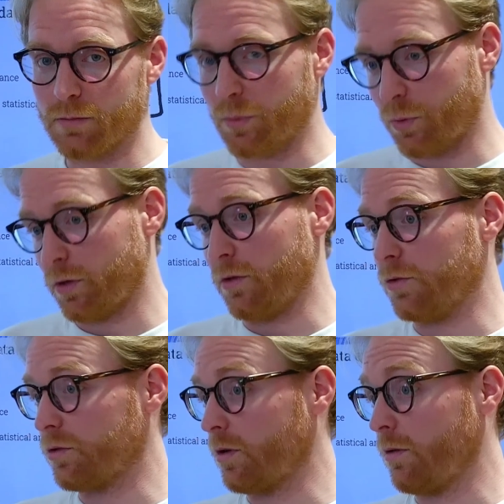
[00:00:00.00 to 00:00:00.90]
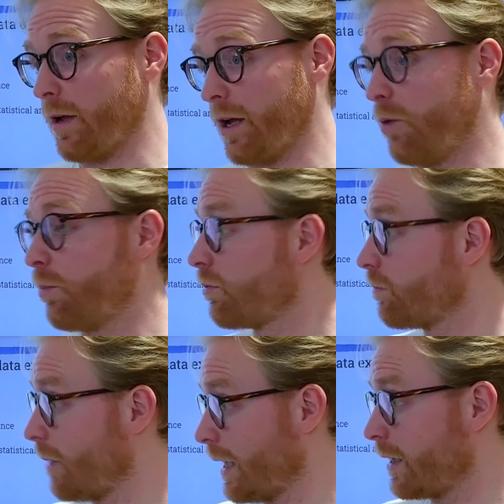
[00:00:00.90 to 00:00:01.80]
but we can also help
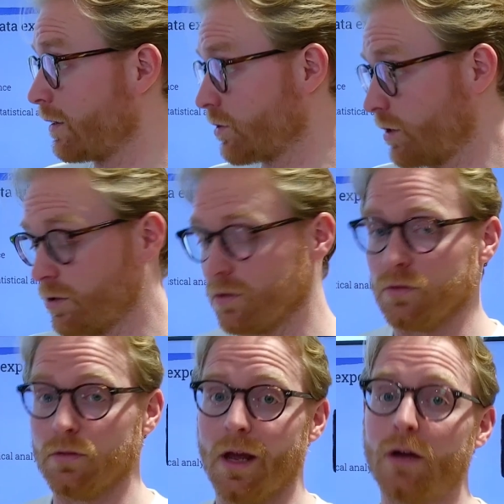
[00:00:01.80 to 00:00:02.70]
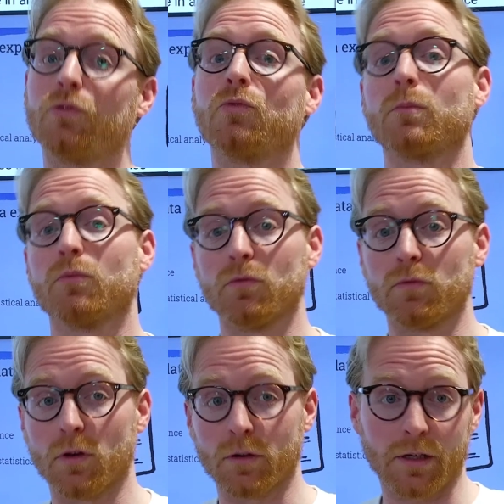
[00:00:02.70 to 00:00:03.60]
making decisions on how to
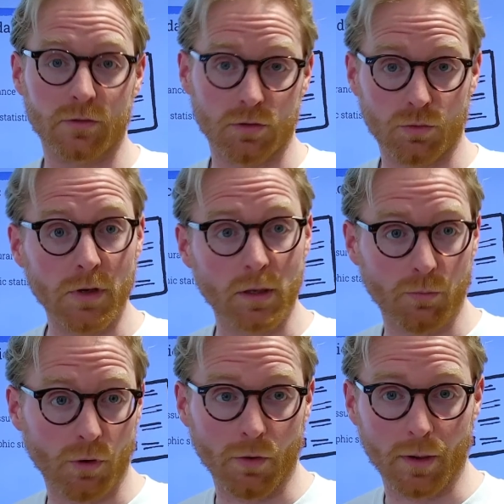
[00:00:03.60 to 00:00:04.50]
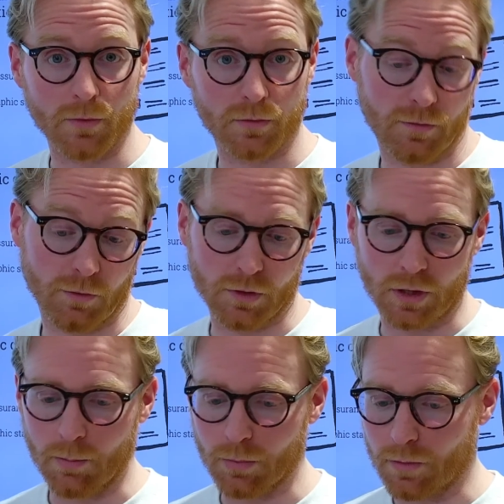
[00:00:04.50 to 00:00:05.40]
improve lung cancer screening programs, for
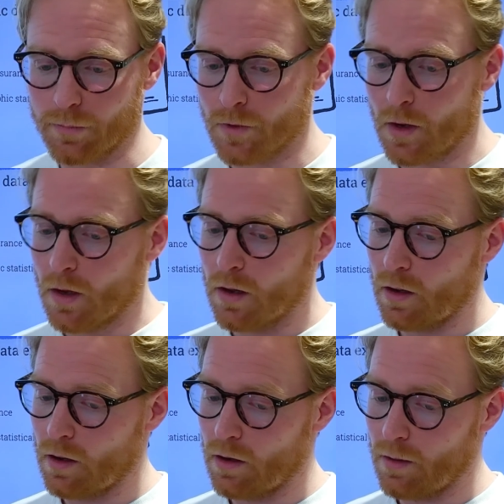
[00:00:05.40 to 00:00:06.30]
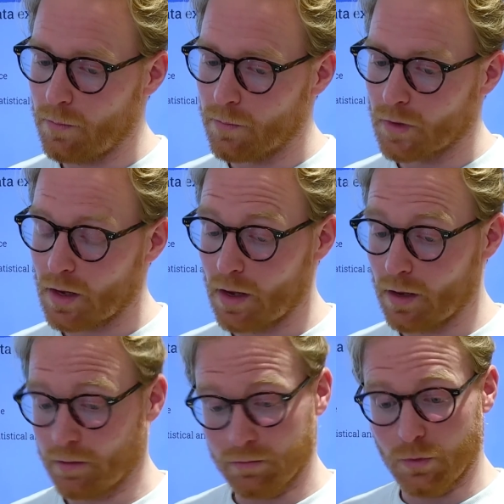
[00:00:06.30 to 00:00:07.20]
example.
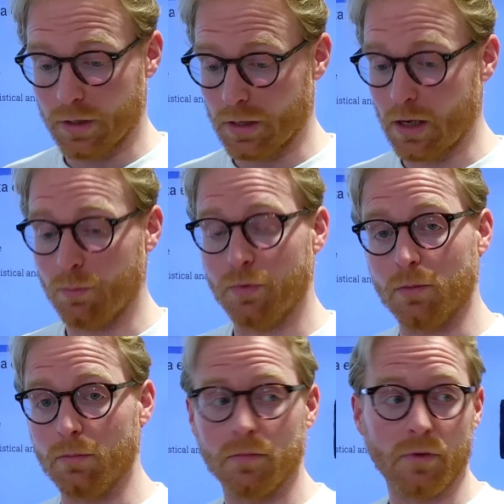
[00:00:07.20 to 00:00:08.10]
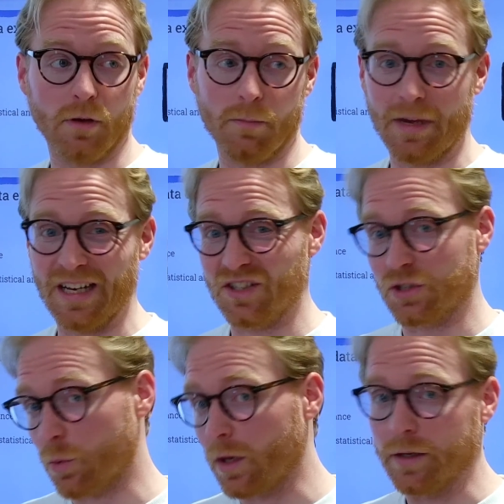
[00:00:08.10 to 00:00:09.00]
And we can help them manage
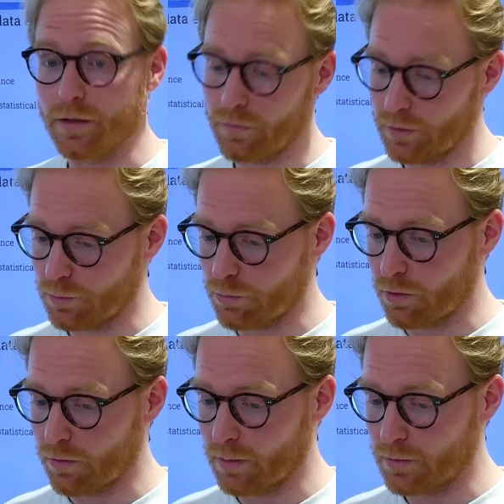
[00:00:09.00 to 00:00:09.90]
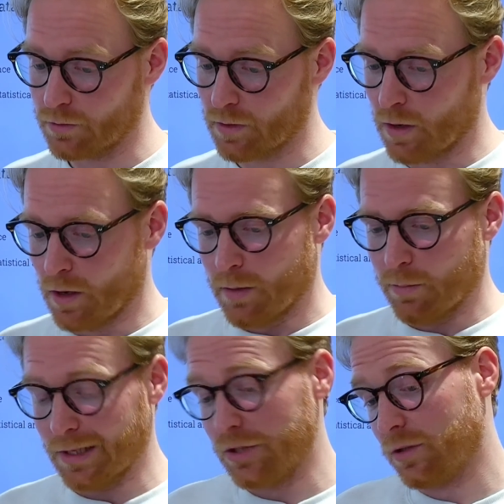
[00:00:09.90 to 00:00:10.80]
the quality of these programs.
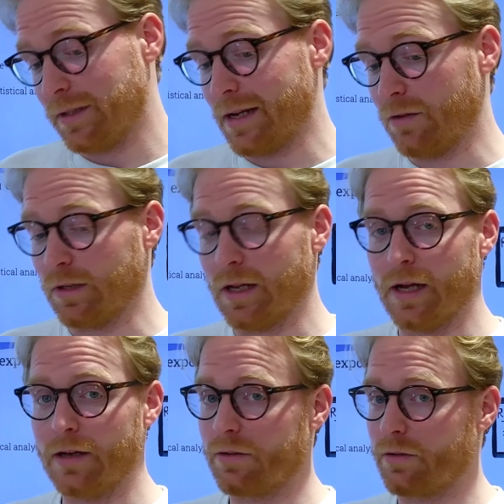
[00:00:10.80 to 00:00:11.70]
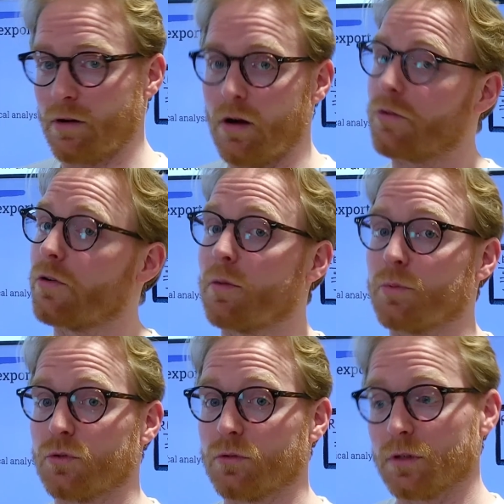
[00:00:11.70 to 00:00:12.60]
Potentially down the line, there are other
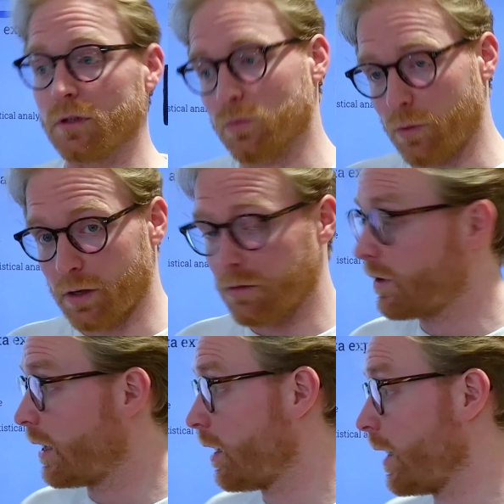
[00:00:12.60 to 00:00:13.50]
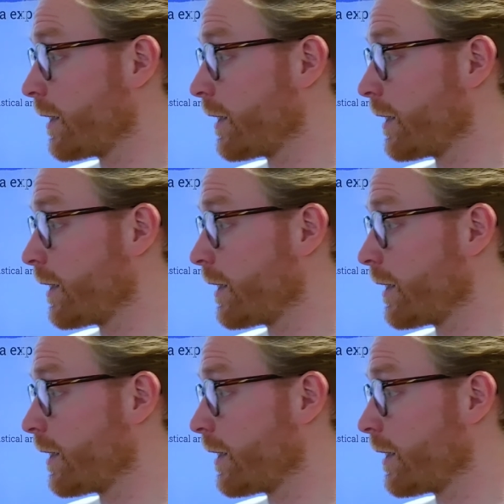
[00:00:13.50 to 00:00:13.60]
opportunities where AI